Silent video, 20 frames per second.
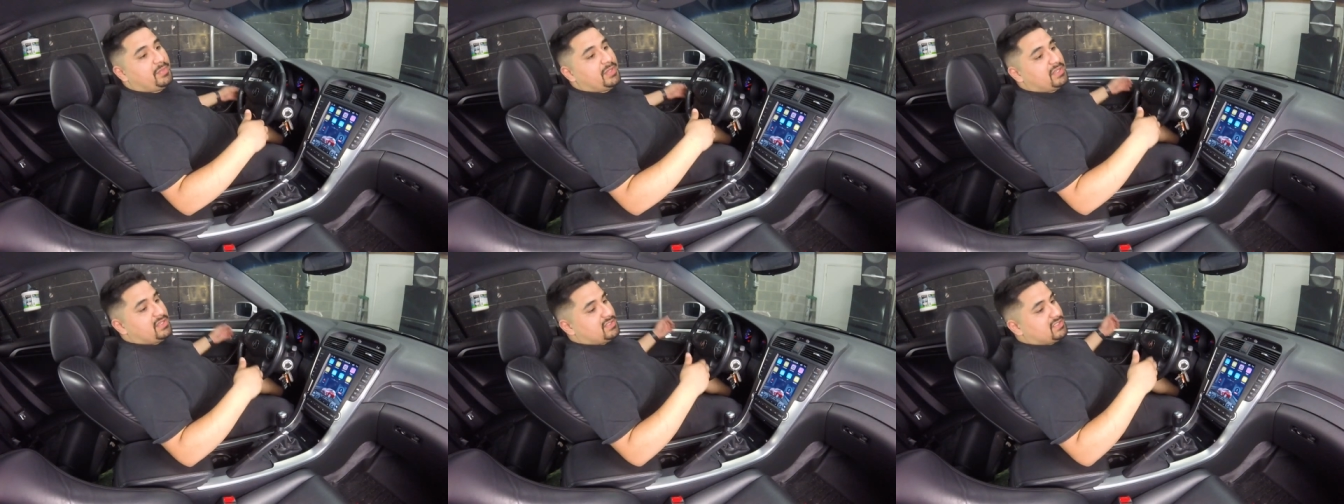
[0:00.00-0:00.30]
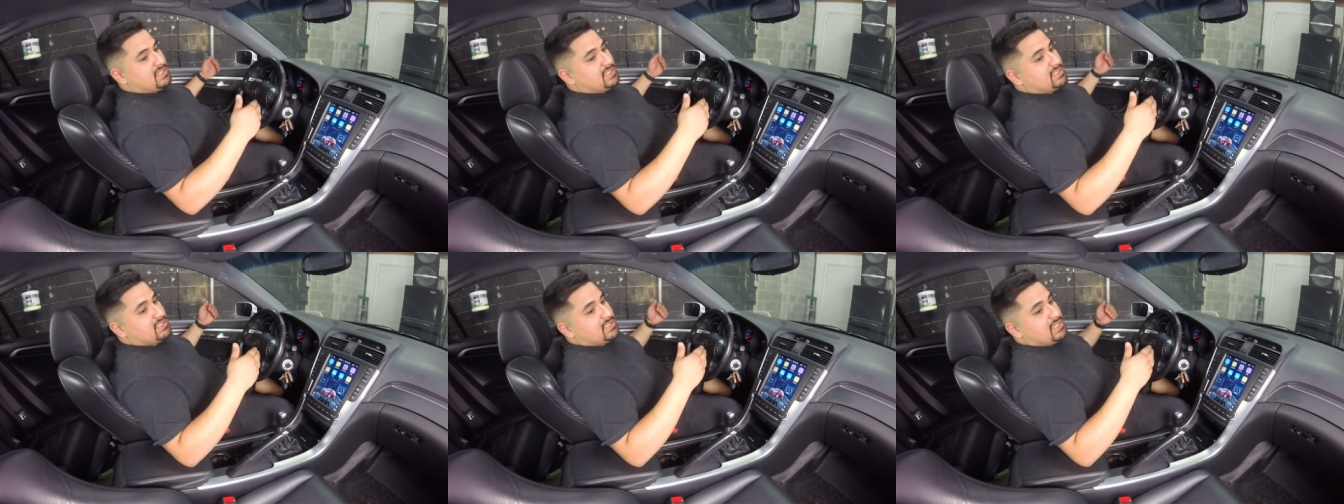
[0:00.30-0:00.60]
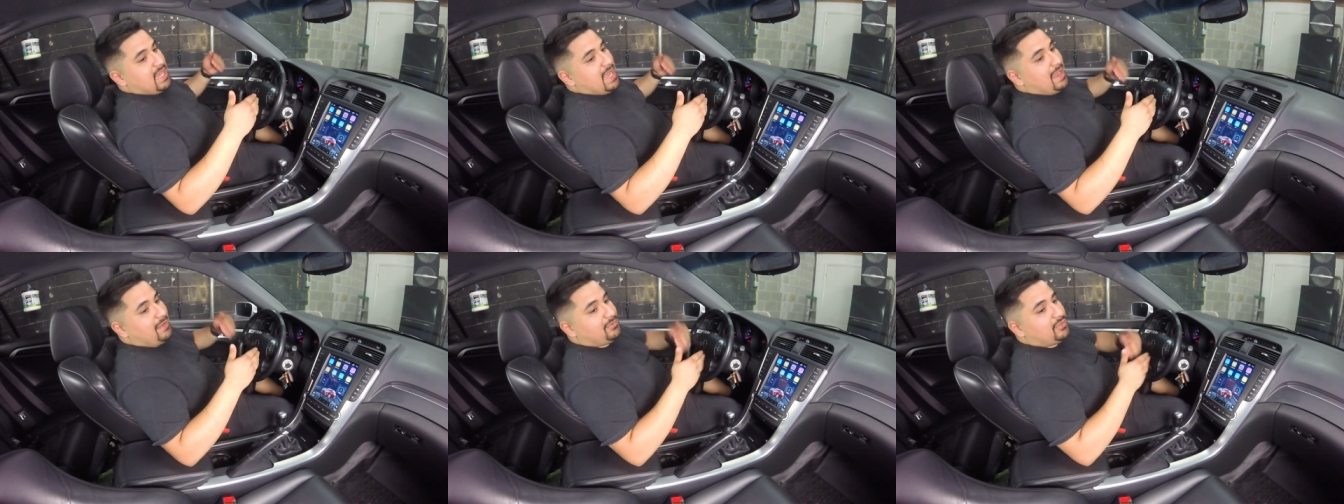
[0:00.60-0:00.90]
because it's
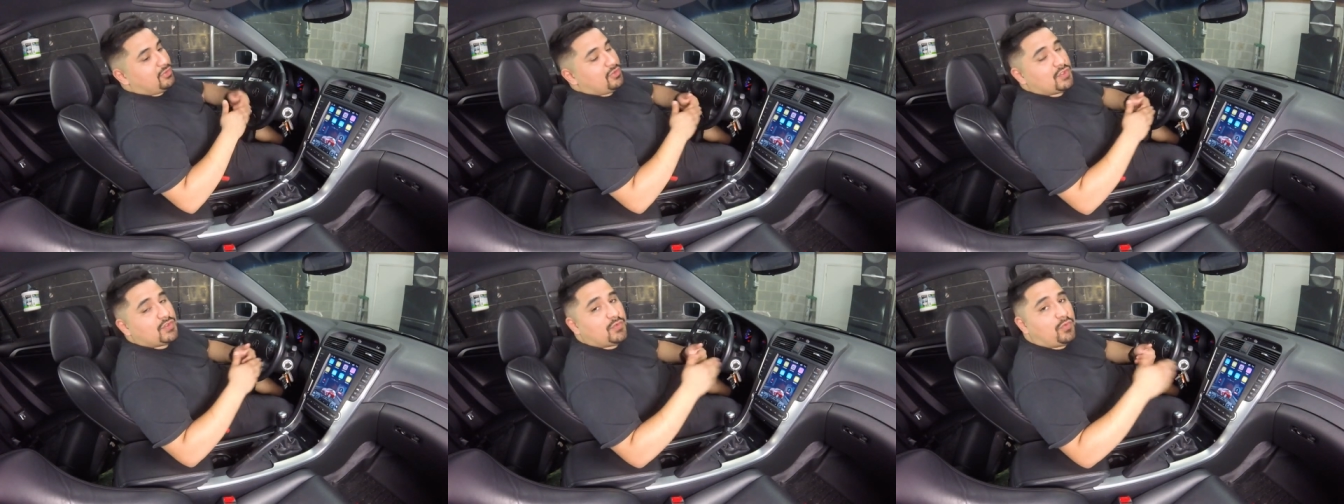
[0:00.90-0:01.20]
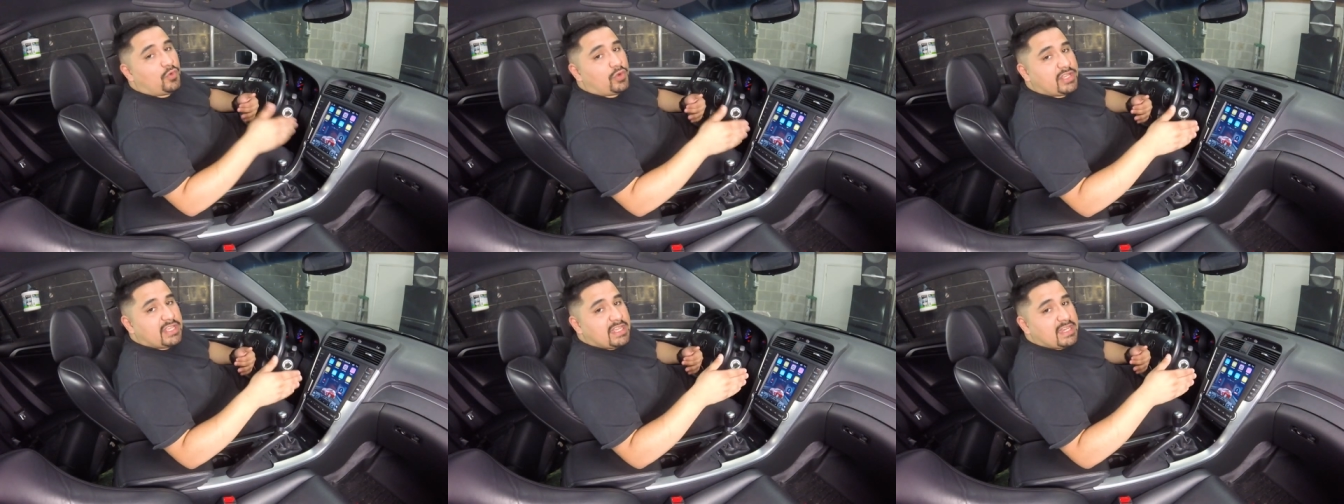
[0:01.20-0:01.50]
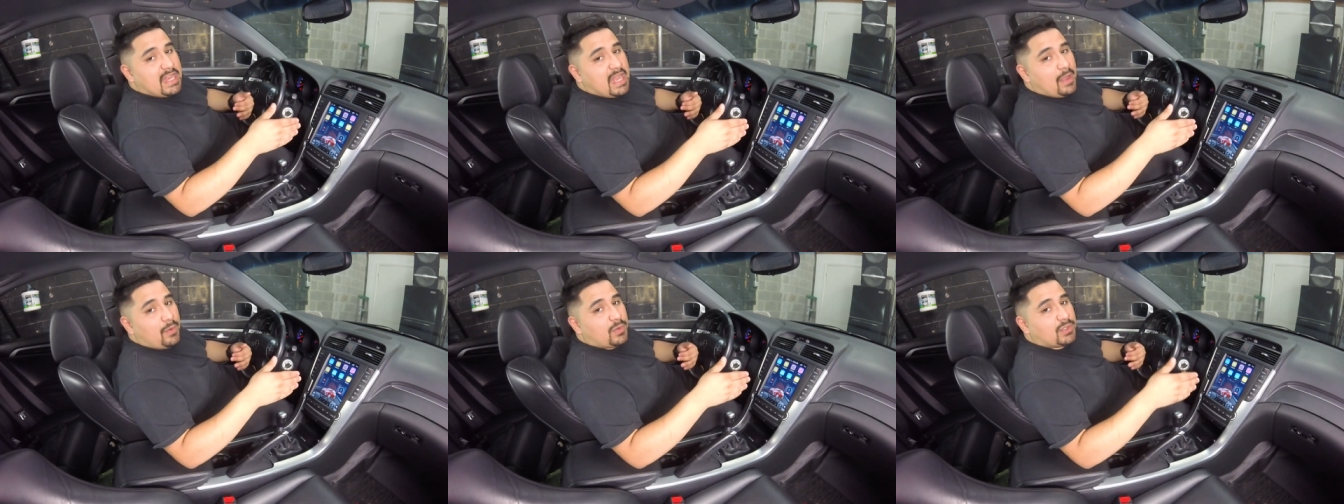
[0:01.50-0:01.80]
after those
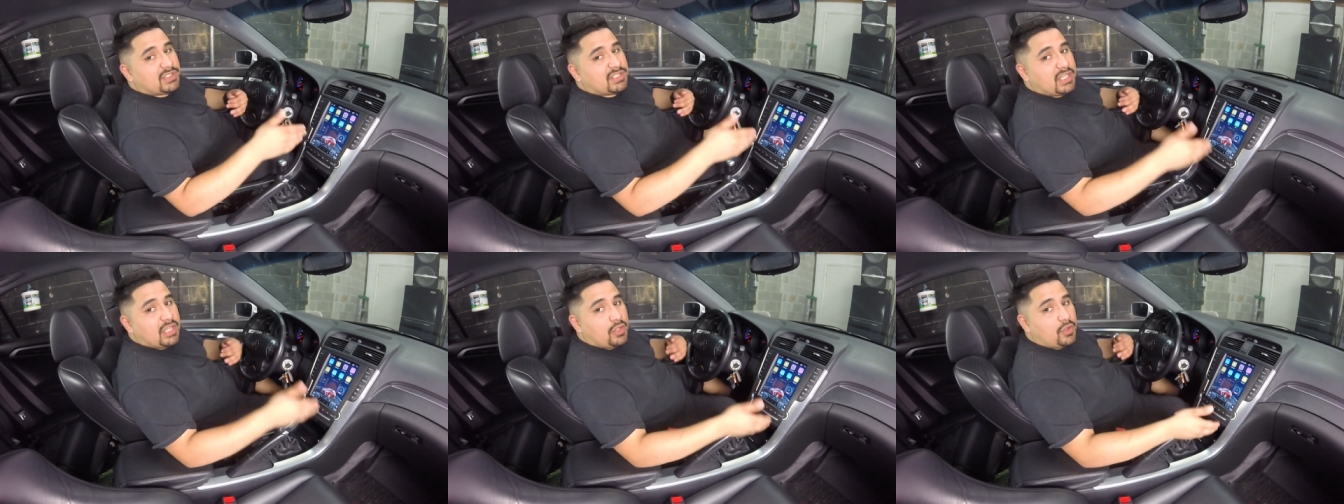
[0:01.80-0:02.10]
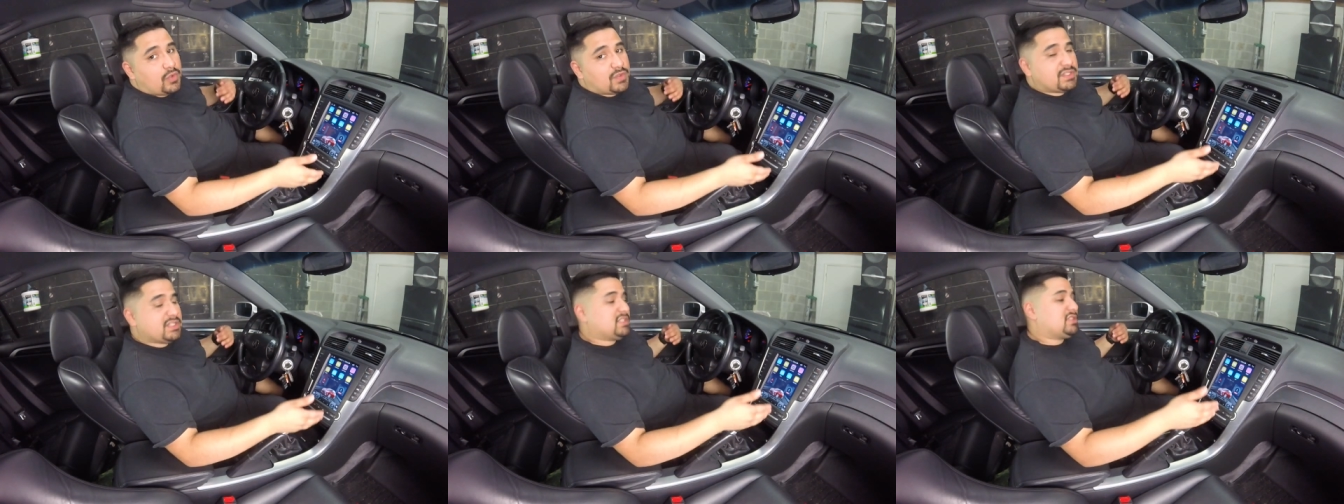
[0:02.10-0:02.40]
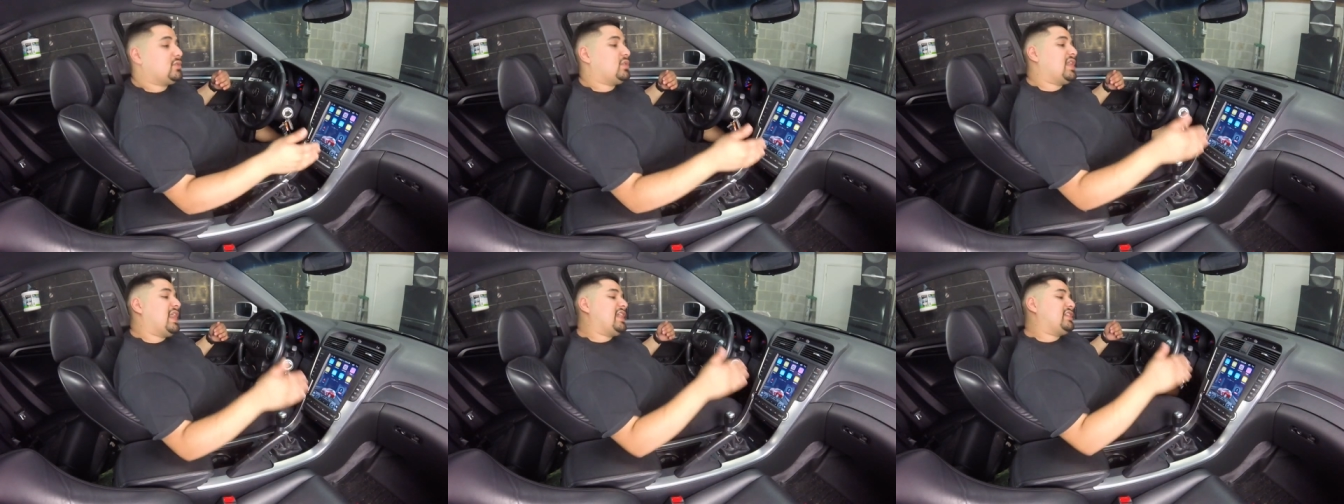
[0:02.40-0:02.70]
forty-eight hours it goes
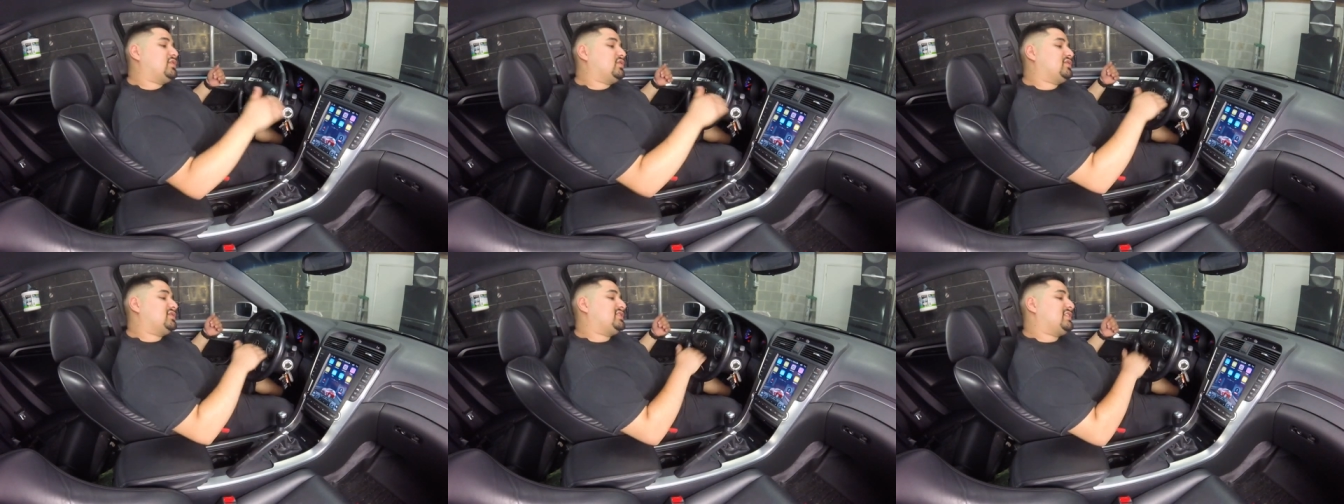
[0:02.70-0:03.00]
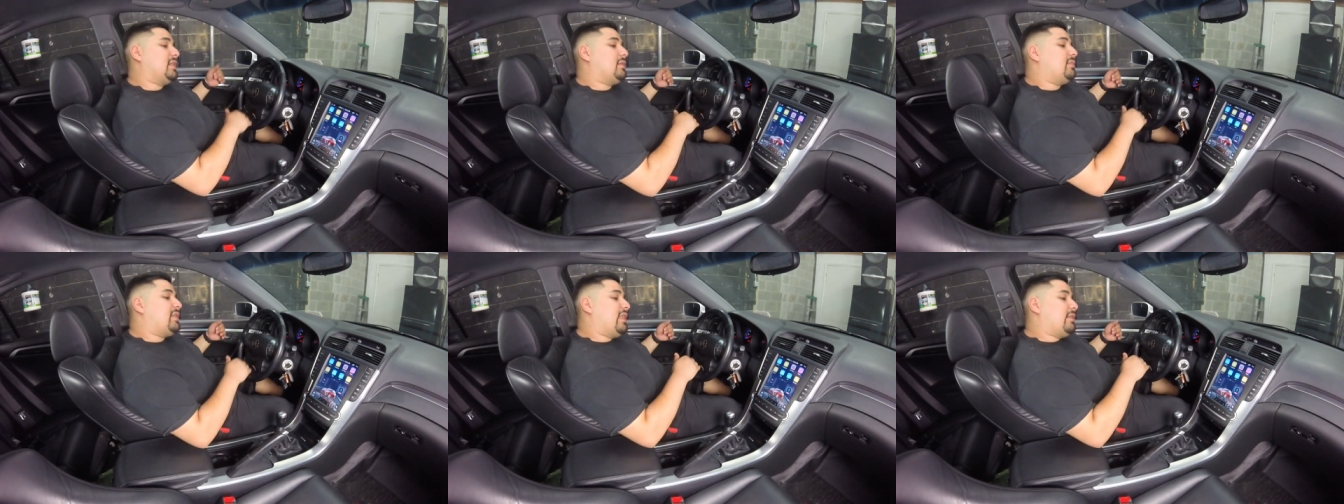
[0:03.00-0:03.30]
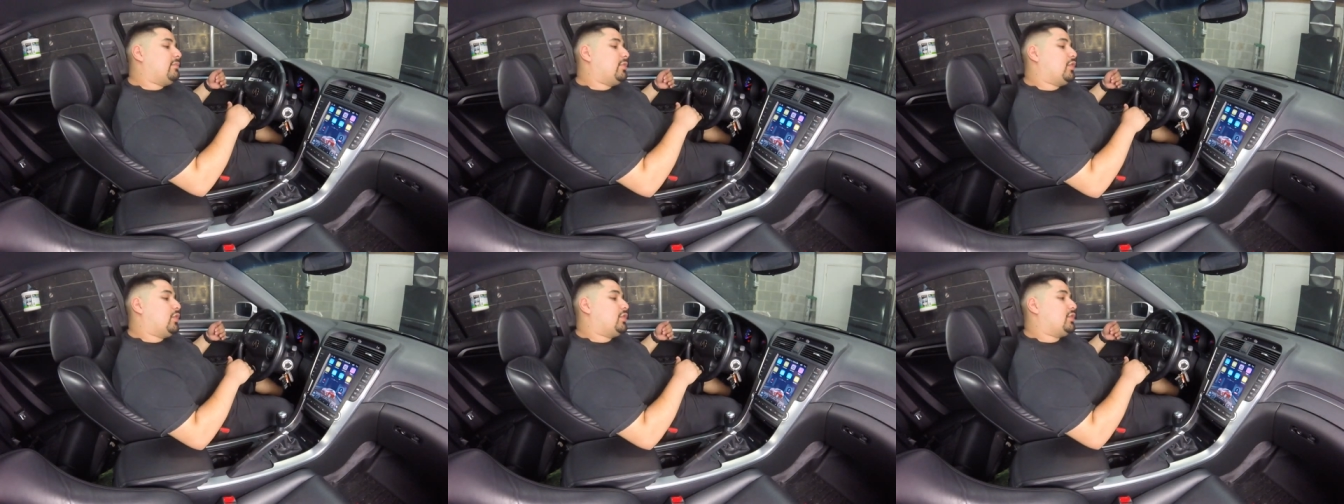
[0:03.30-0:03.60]
into actual
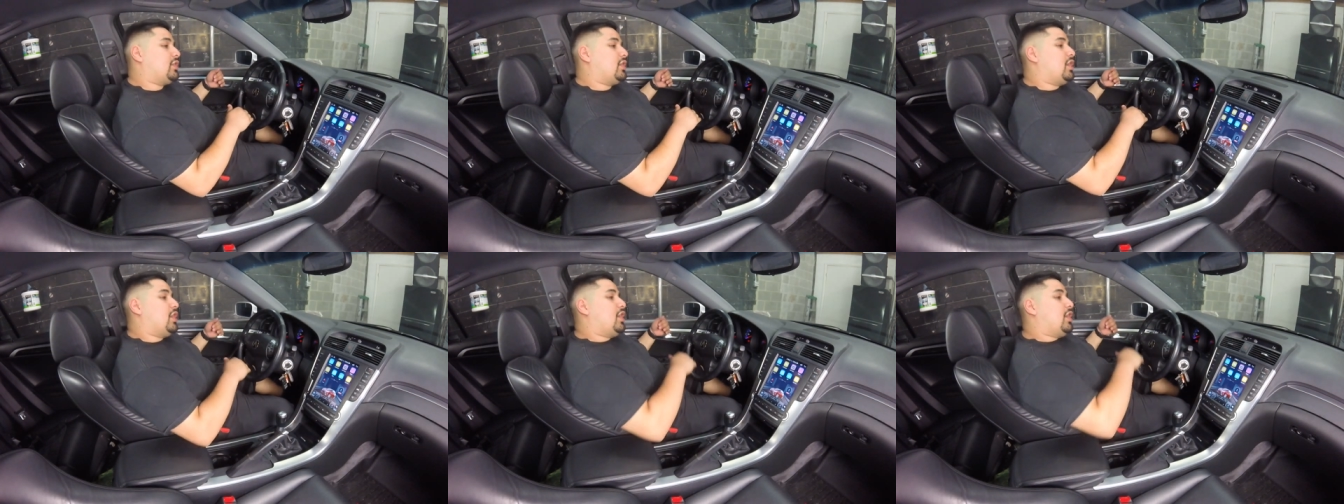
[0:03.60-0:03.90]
standby mode